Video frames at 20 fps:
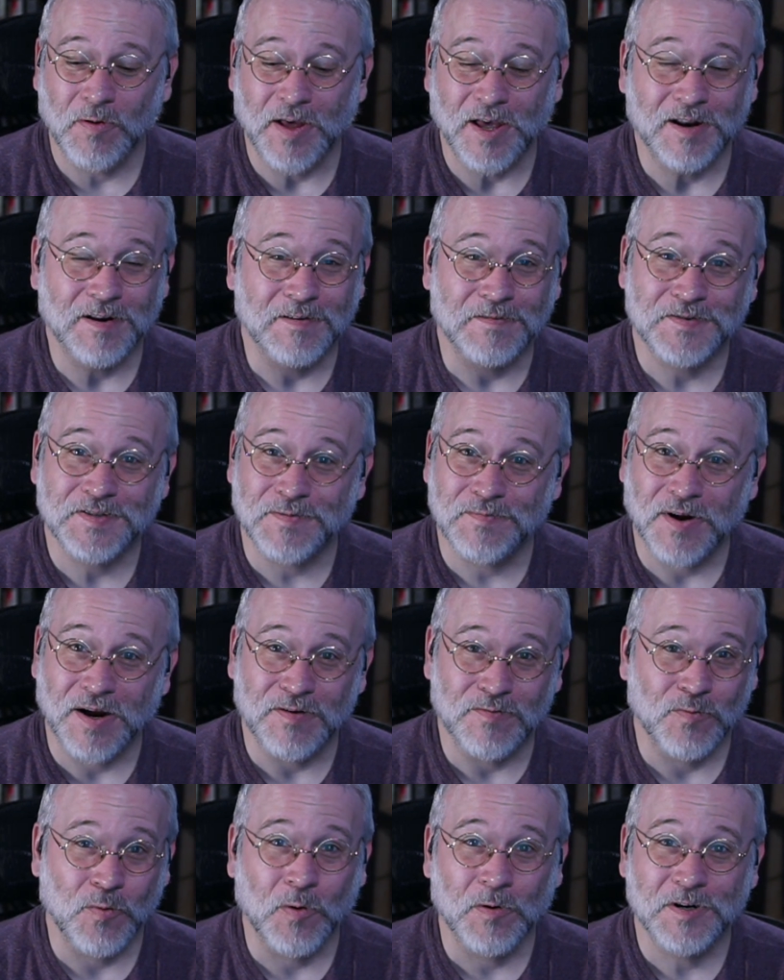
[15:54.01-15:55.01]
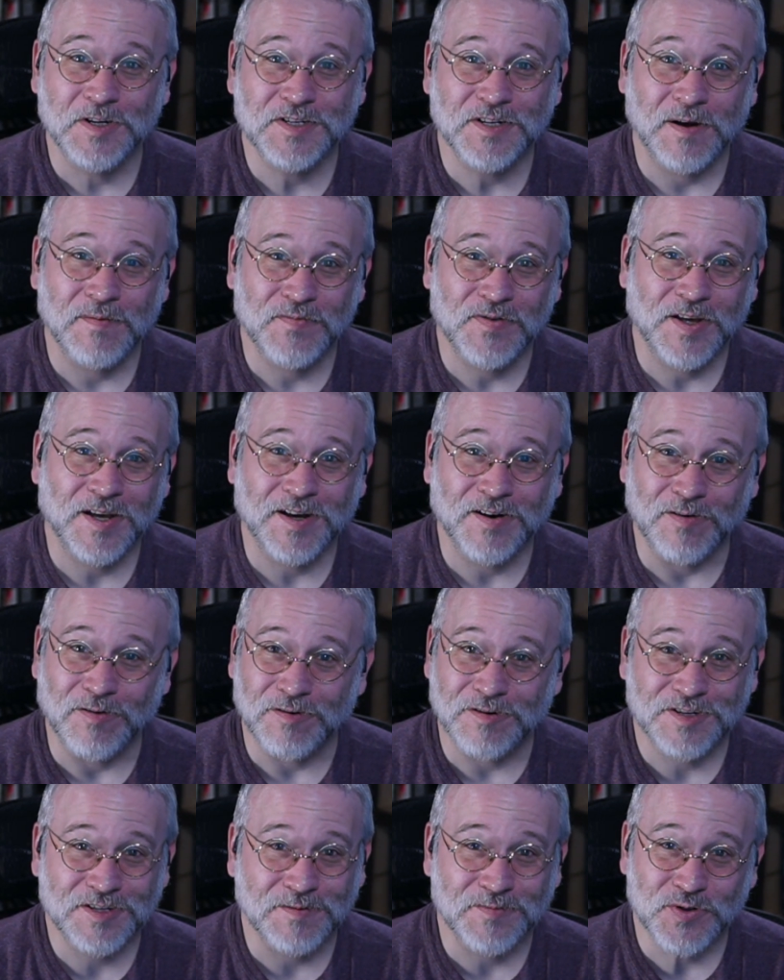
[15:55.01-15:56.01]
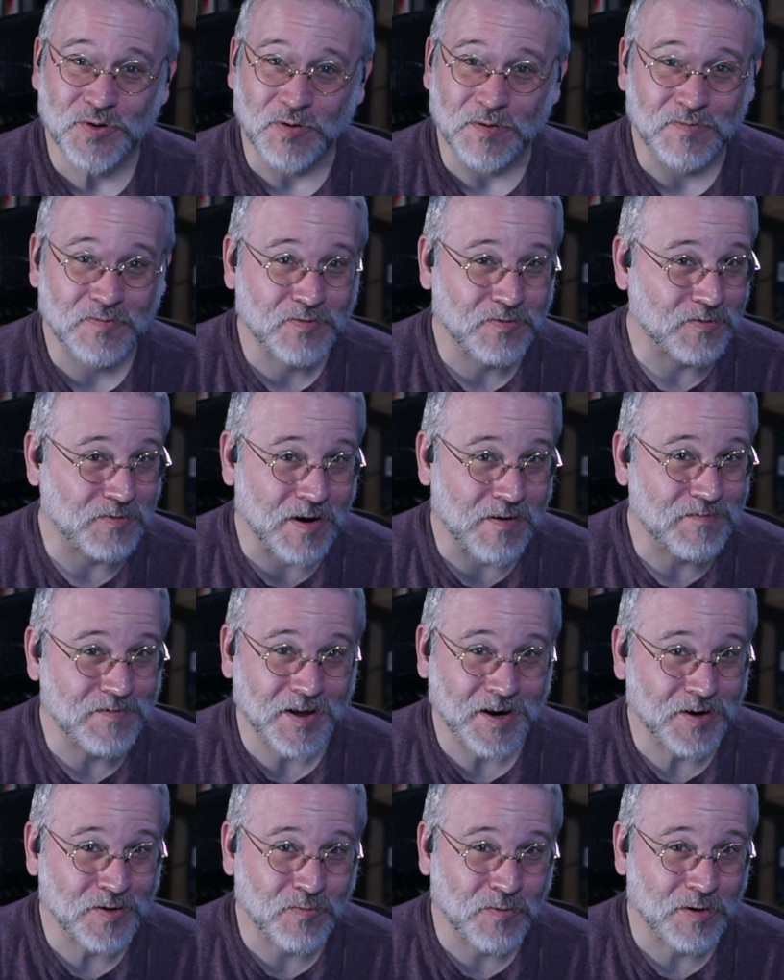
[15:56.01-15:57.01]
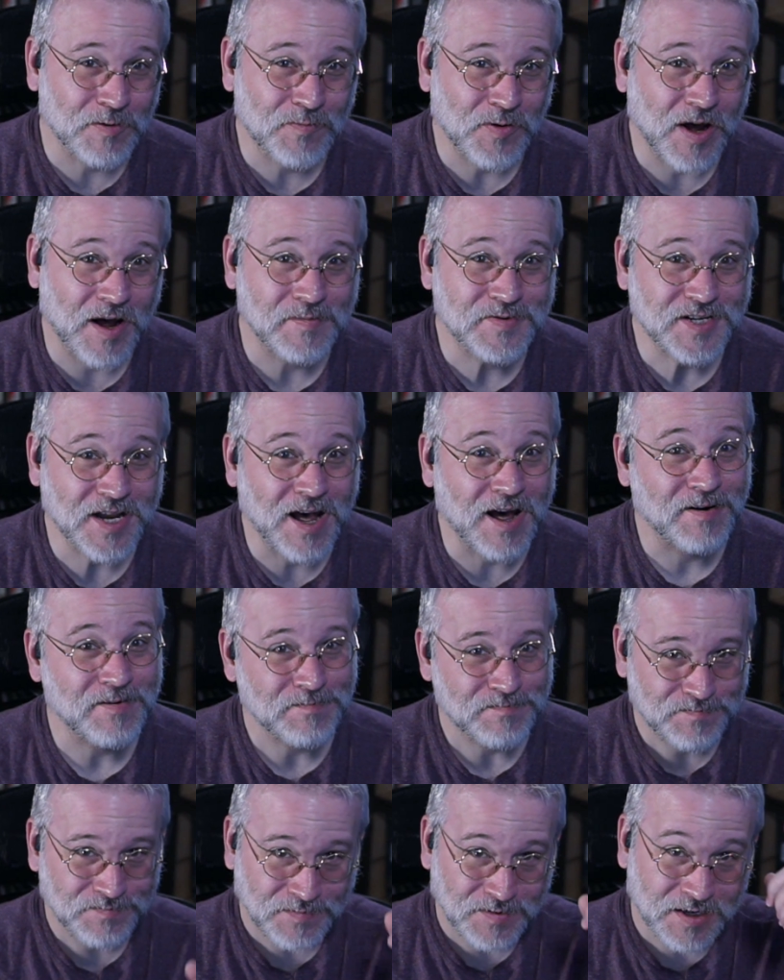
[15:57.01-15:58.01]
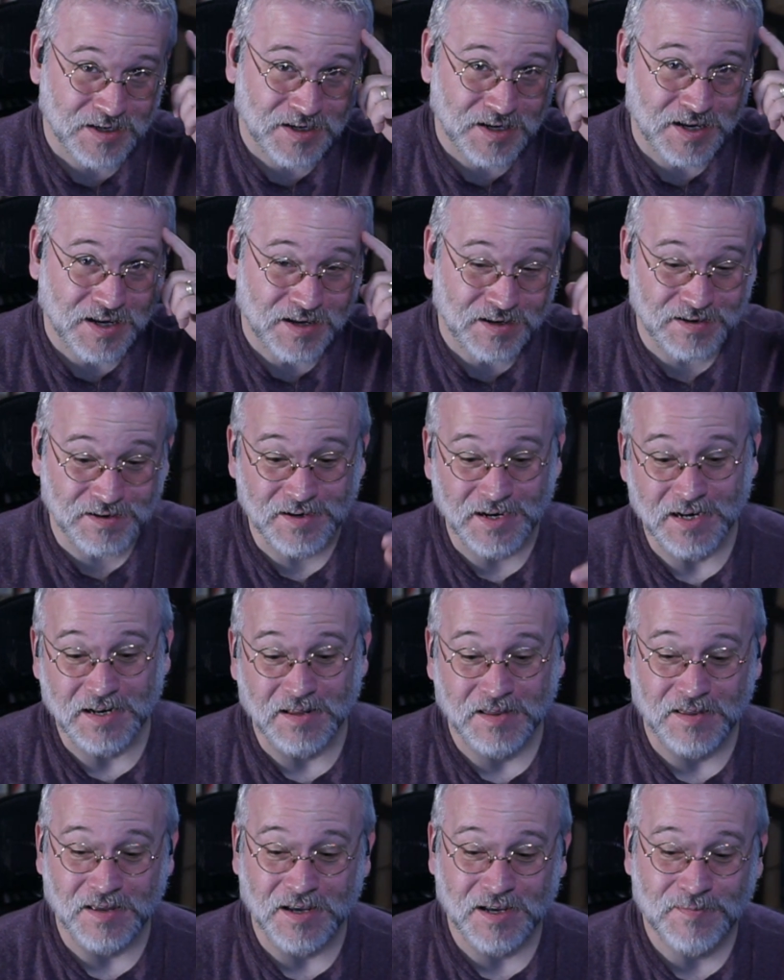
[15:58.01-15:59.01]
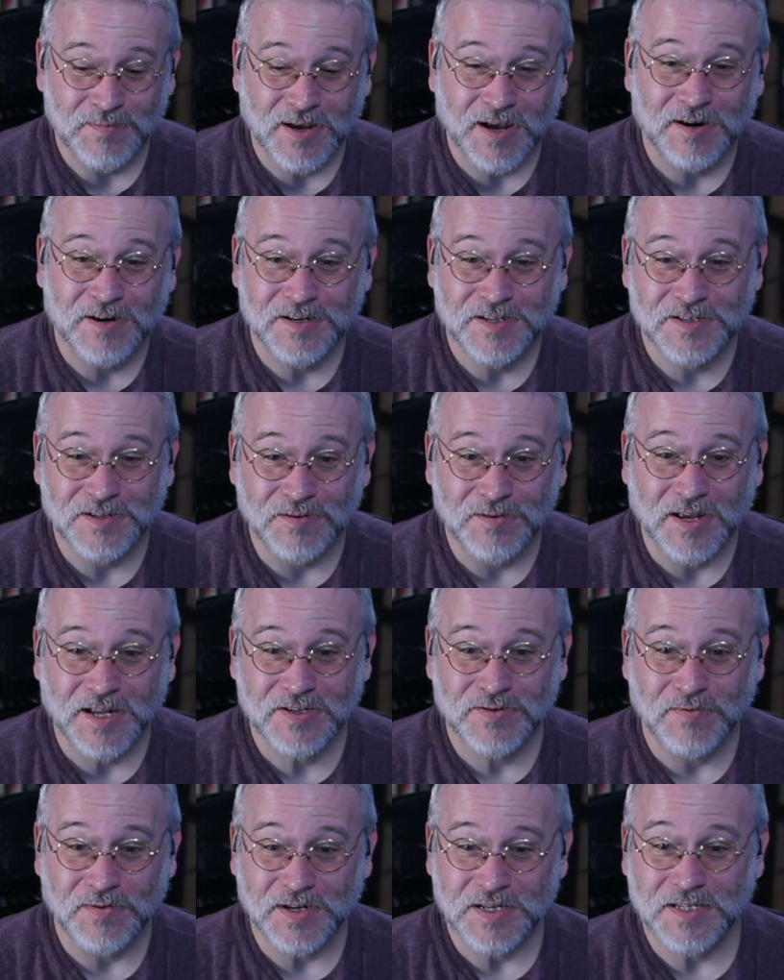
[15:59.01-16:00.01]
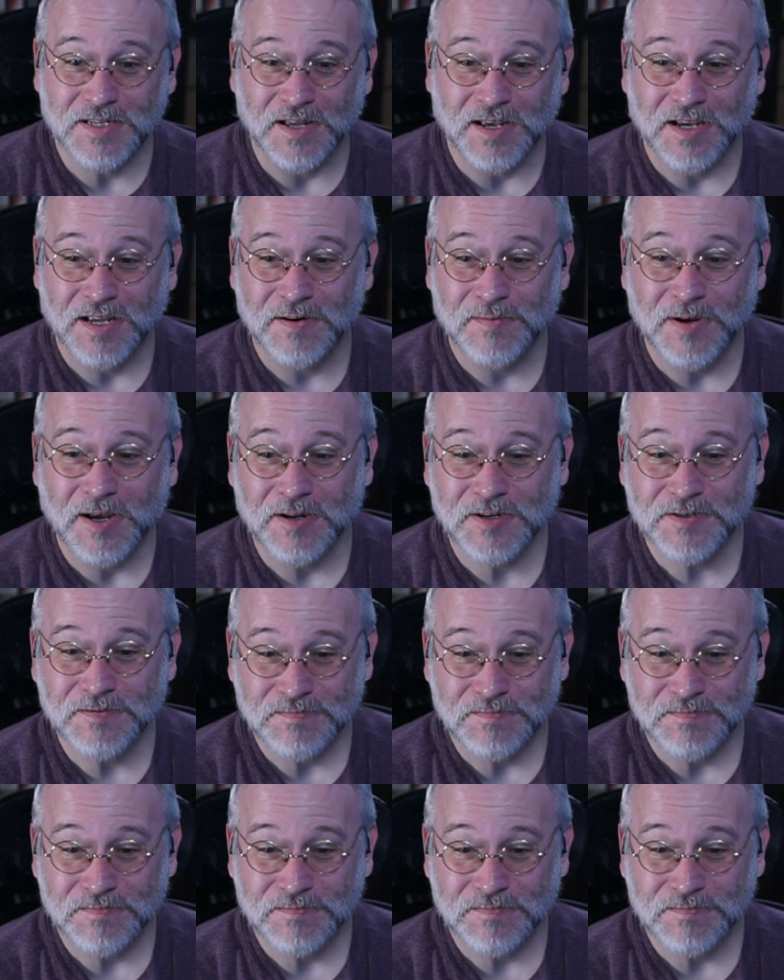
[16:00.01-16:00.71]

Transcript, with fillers: And if somebody warns something or some sort of prophetic word pops out, you need to think about it. So that's what he's thinking about.